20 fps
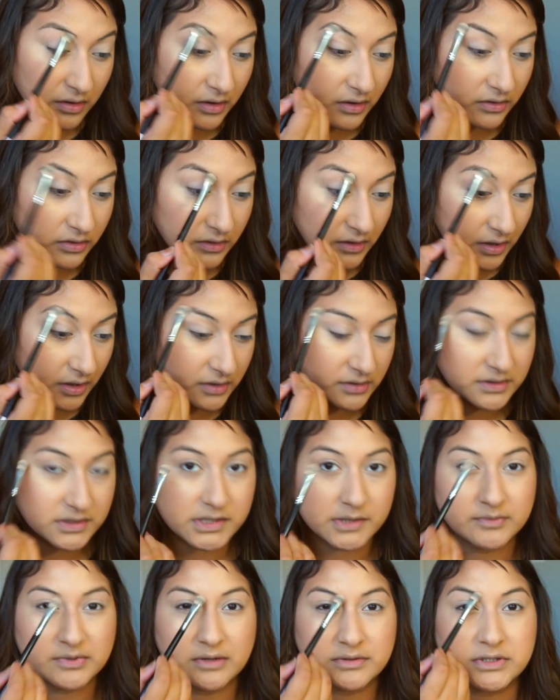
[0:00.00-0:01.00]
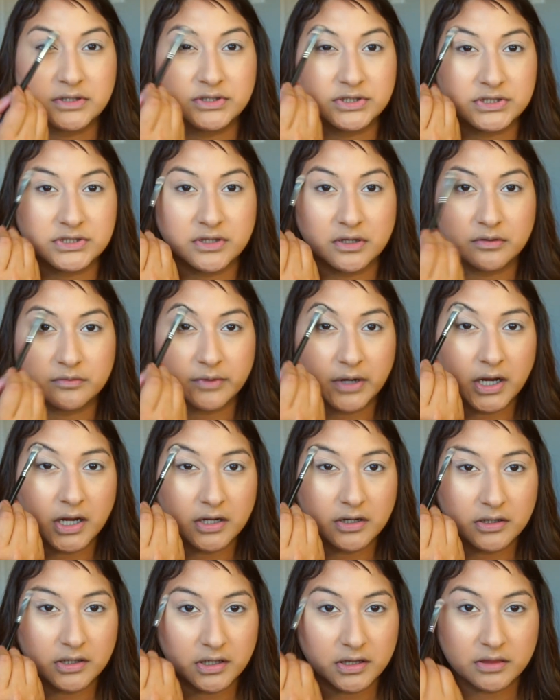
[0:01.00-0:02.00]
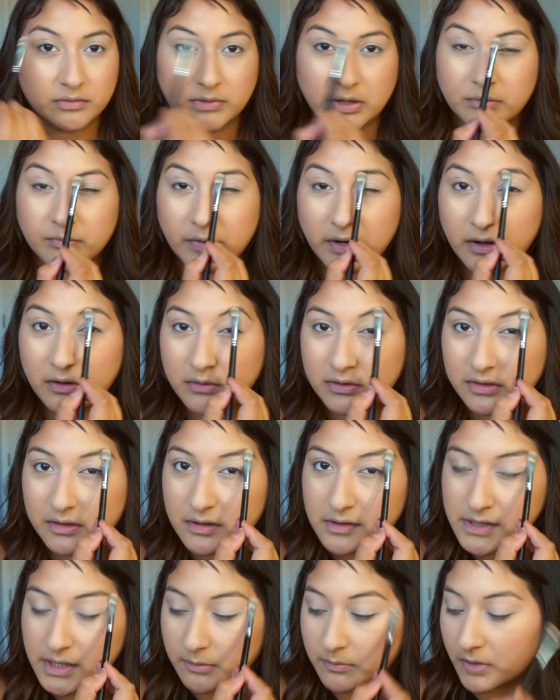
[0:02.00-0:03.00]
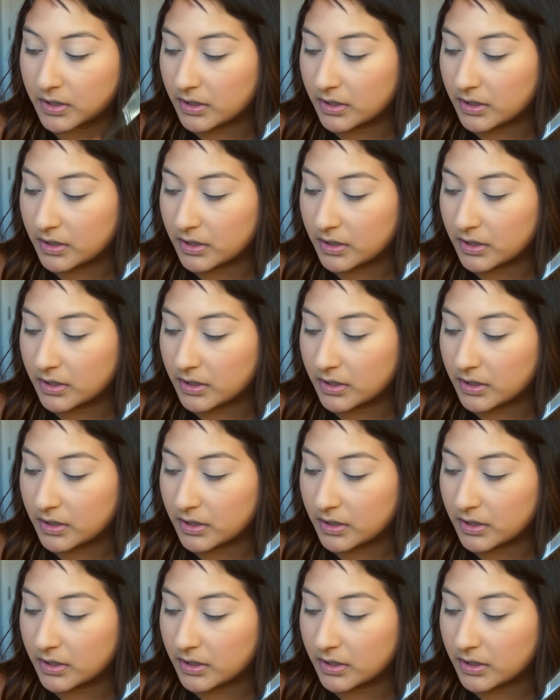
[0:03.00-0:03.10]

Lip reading: And then sometimes I'll just go right underneath my brow with the same